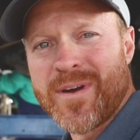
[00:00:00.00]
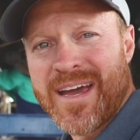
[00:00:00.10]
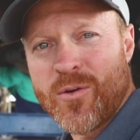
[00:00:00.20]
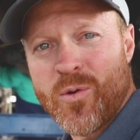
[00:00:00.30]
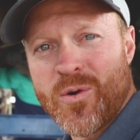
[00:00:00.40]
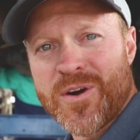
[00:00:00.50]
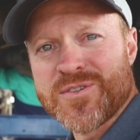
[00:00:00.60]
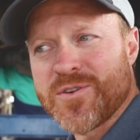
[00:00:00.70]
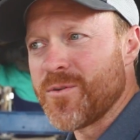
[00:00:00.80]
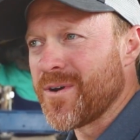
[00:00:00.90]
want to add
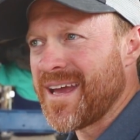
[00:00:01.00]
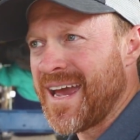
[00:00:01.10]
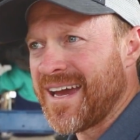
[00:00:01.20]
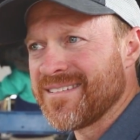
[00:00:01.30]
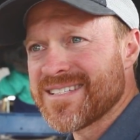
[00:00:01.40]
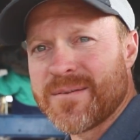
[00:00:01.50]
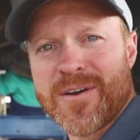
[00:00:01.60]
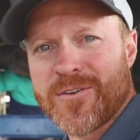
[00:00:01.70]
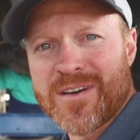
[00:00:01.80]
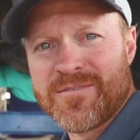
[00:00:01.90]
horns, or you want to add some
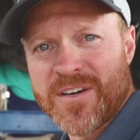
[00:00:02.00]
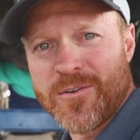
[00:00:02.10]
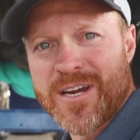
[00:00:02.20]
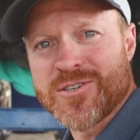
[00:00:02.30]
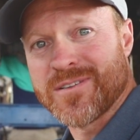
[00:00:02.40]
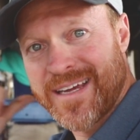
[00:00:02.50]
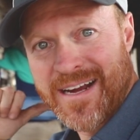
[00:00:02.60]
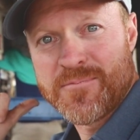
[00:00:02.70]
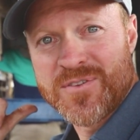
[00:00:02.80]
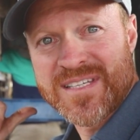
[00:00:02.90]
other configuration, like
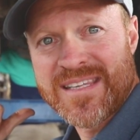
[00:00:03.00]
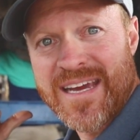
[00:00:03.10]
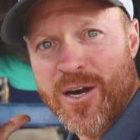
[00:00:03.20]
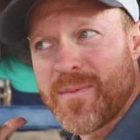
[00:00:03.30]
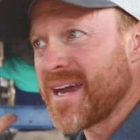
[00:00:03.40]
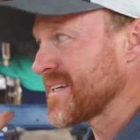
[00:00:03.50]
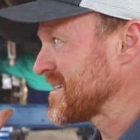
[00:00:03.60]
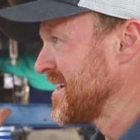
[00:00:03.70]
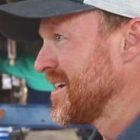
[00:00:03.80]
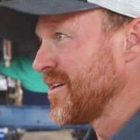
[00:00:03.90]
I'm using the
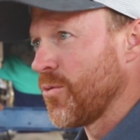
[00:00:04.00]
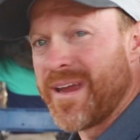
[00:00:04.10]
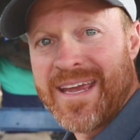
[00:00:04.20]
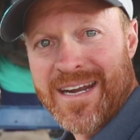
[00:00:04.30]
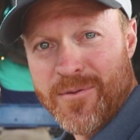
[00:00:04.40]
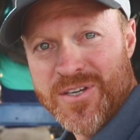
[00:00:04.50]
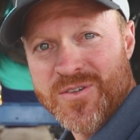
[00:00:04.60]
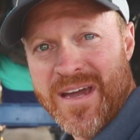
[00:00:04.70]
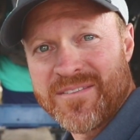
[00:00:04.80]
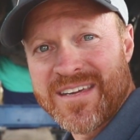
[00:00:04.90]
airbags, and I'm
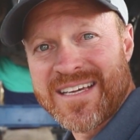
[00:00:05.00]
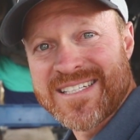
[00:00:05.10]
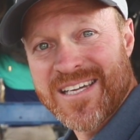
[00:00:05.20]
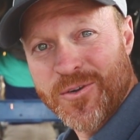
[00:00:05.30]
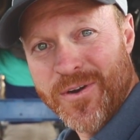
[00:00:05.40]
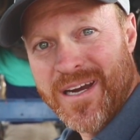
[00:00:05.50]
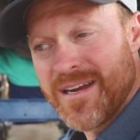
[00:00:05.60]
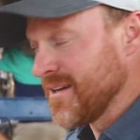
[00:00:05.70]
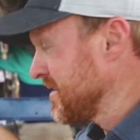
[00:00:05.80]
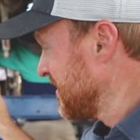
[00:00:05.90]
also have the auxiliary
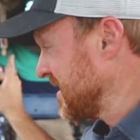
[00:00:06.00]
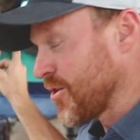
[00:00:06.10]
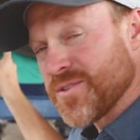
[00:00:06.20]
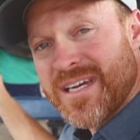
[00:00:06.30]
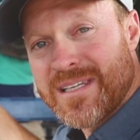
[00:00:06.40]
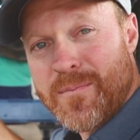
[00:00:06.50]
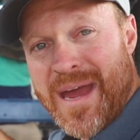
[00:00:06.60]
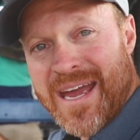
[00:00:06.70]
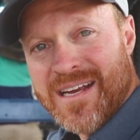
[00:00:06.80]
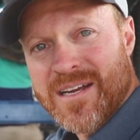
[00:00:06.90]
that goes out the
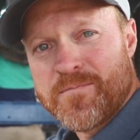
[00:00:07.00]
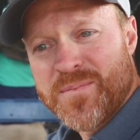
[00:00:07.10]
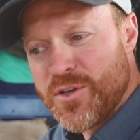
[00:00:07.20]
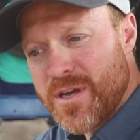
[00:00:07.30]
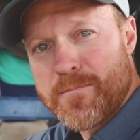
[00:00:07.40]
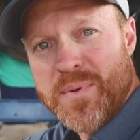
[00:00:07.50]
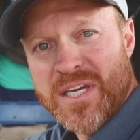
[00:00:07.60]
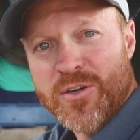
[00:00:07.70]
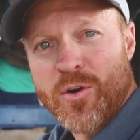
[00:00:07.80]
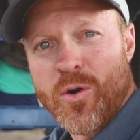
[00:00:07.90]
back, you can
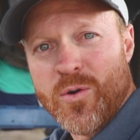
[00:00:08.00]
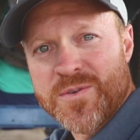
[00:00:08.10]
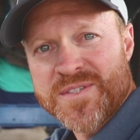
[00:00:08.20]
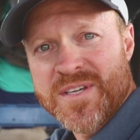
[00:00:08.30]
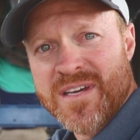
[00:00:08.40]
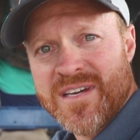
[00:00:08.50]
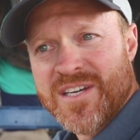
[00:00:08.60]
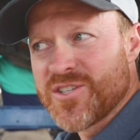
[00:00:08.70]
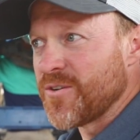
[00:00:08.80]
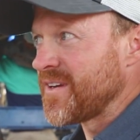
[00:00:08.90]
pick your holes.
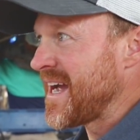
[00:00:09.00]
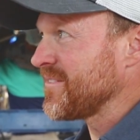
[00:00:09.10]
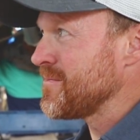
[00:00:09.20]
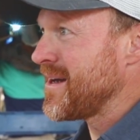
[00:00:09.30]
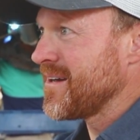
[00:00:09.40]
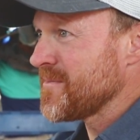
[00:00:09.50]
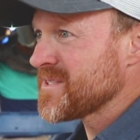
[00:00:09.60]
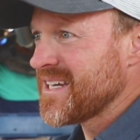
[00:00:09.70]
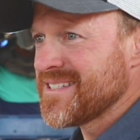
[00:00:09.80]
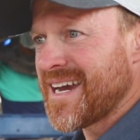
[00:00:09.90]
So if you have to mount it
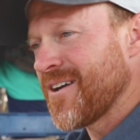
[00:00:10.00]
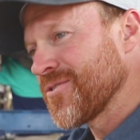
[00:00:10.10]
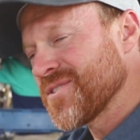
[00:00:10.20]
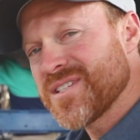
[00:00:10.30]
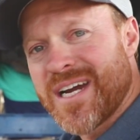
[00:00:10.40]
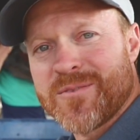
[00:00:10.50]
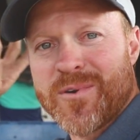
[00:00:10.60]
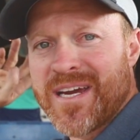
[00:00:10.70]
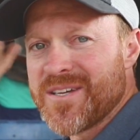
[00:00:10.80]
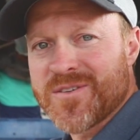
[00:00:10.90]
upside down or
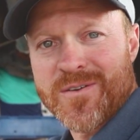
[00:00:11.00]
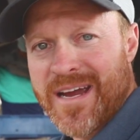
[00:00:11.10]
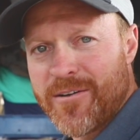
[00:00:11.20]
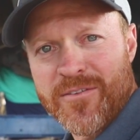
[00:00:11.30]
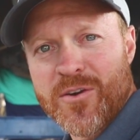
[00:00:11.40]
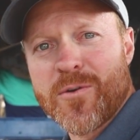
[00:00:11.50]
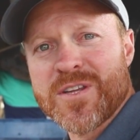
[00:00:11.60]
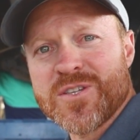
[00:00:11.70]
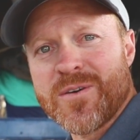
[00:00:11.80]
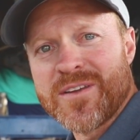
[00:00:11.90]
sideways or however you
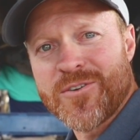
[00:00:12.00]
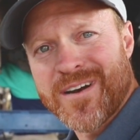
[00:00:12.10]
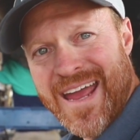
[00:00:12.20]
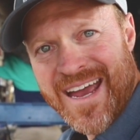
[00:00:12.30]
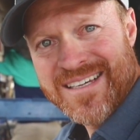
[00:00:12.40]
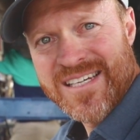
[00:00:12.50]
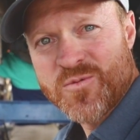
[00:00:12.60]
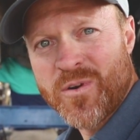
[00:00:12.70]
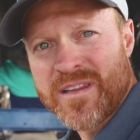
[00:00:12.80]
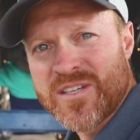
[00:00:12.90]
want to do it, you're going to
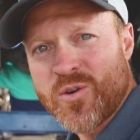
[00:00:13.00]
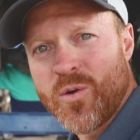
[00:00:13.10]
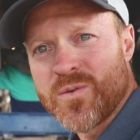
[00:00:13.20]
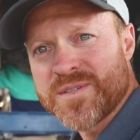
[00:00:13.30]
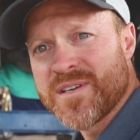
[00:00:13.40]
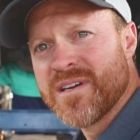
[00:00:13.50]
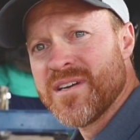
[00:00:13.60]
access one of these holes.